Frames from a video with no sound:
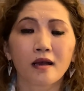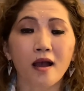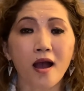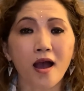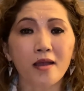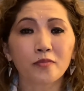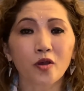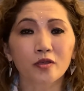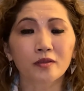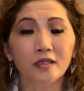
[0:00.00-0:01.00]
I'm
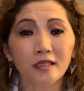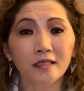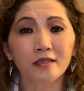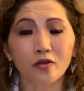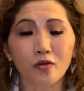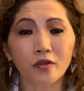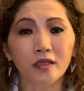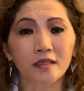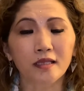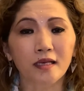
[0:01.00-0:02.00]
not really
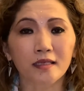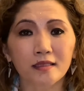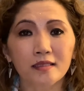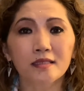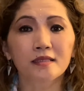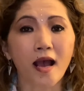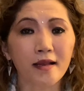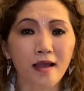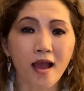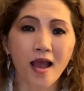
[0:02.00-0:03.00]
knowing that this is
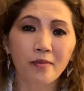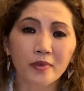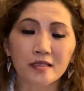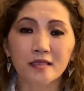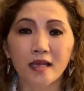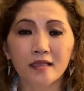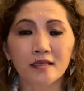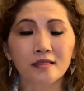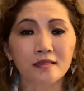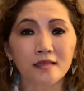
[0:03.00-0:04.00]
unhappy,
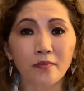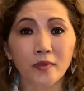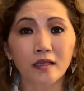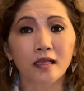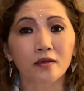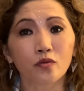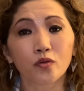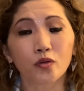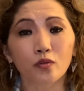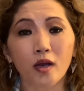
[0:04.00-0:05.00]
sadness is something that who
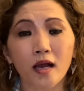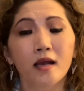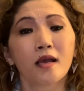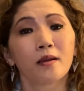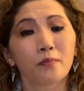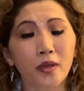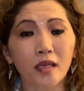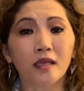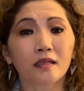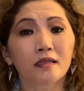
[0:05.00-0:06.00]
you are
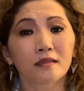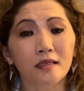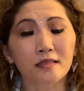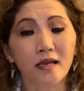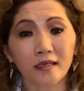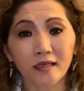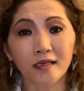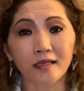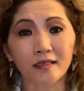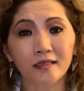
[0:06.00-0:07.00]
being, that's
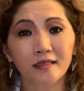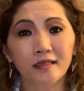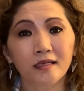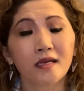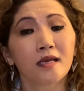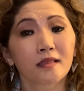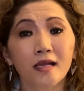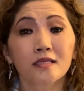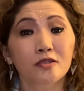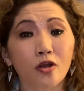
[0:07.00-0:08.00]
hidden.
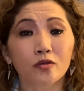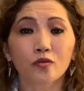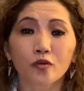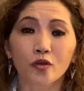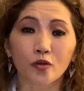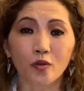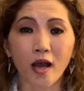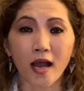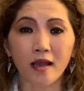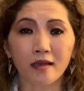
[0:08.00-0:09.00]
That is not who you
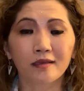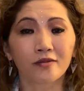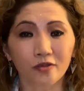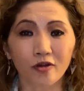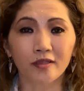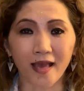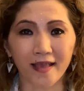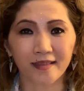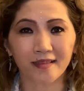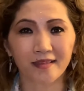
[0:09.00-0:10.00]
are. You know
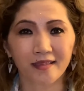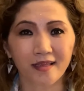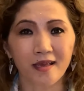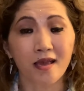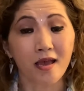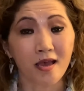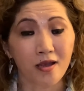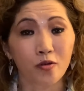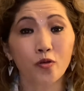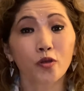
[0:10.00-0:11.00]
that.
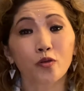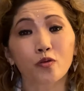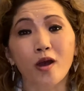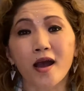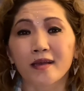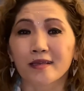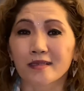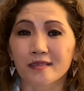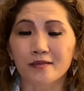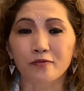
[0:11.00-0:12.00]
Who you are
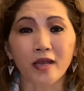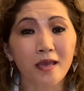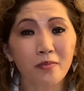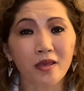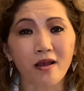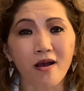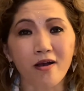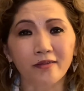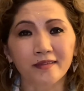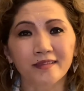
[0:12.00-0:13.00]
is way beyond